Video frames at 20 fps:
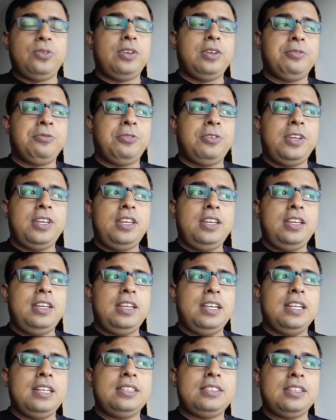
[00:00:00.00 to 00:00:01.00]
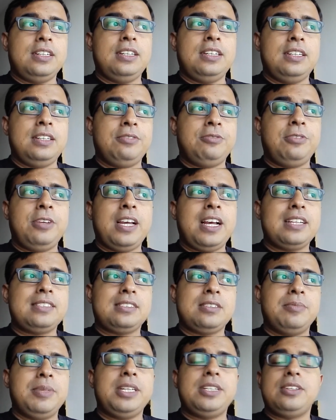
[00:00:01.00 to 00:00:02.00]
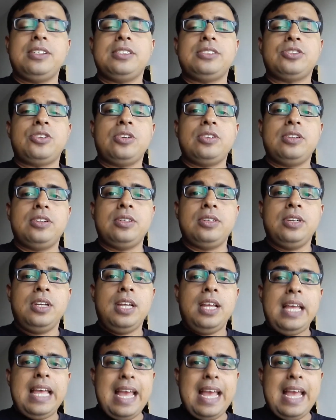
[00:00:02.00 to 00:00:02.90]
If he has some interest on the